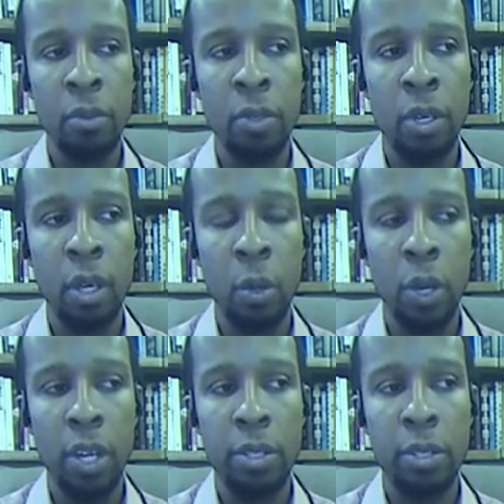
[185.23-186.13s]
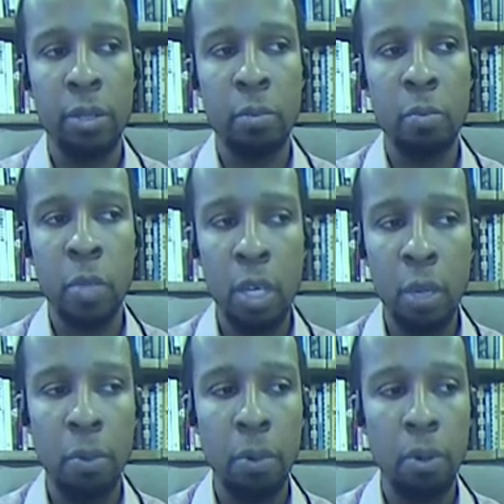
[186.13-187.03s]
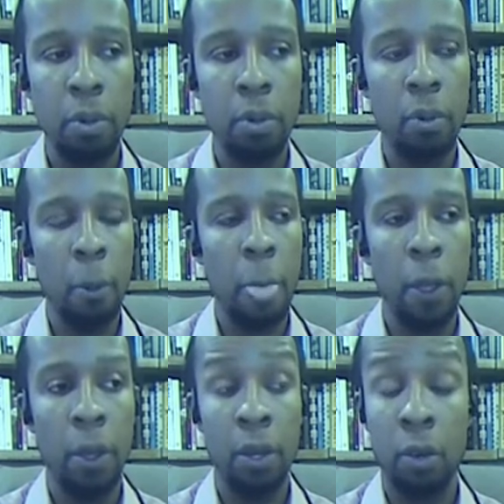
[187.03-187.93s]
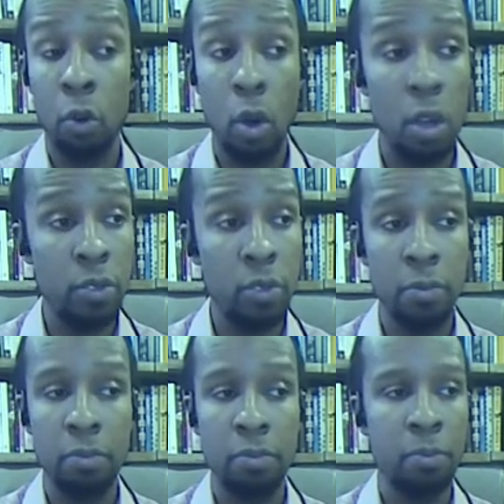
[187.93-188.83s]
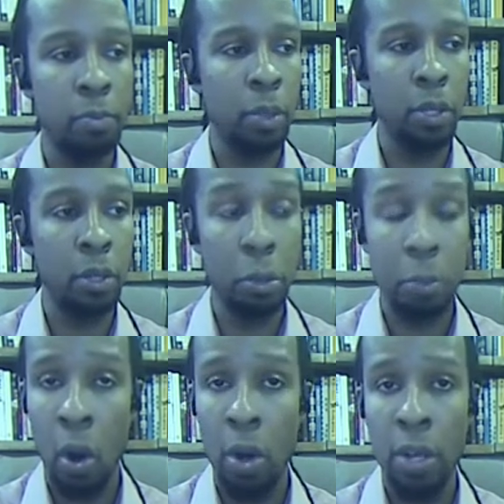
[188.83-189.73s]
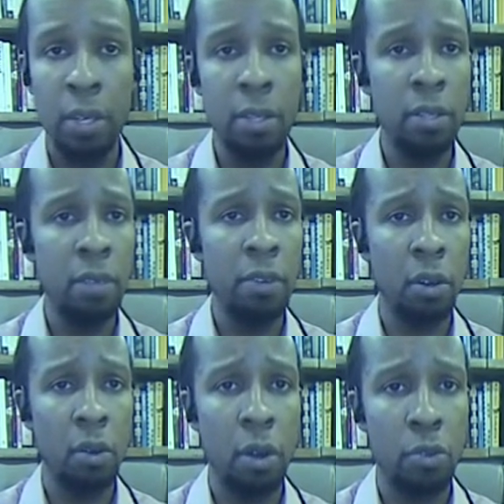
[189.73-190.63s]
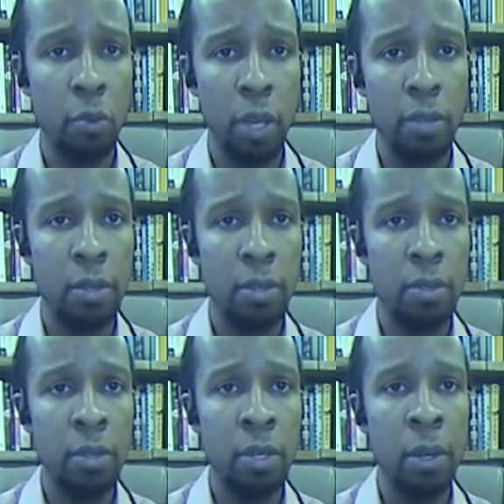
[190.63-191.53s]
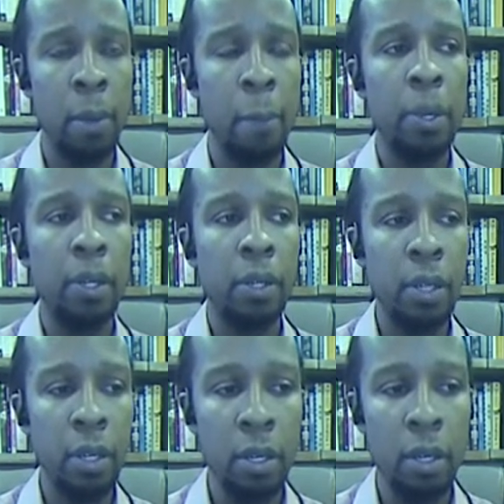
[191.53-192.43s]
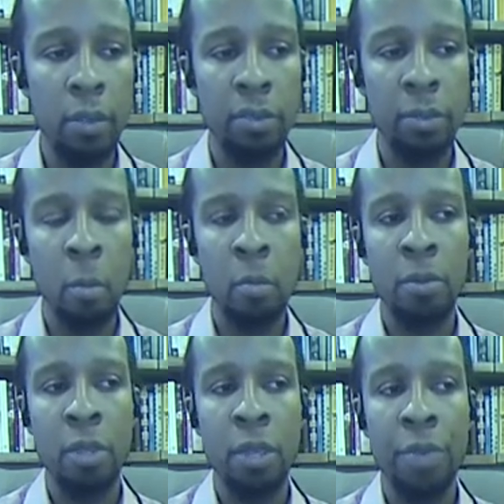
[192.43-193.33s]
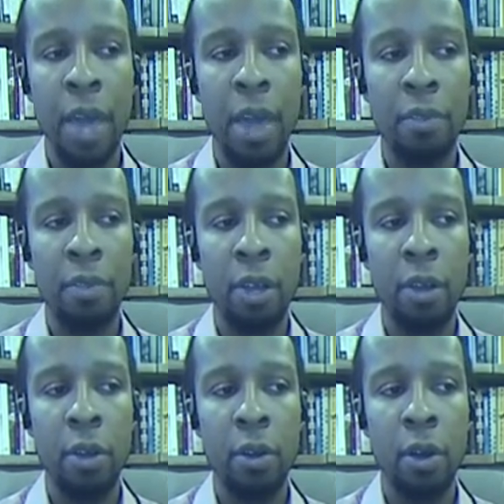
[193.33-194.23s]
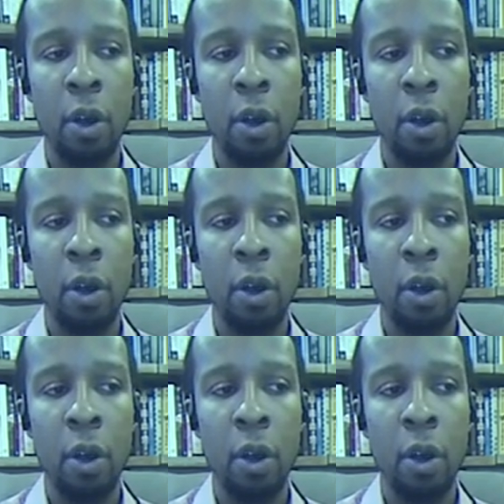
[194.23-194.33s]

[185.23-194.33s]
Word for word: in which people across political parties, even across races, believe that there are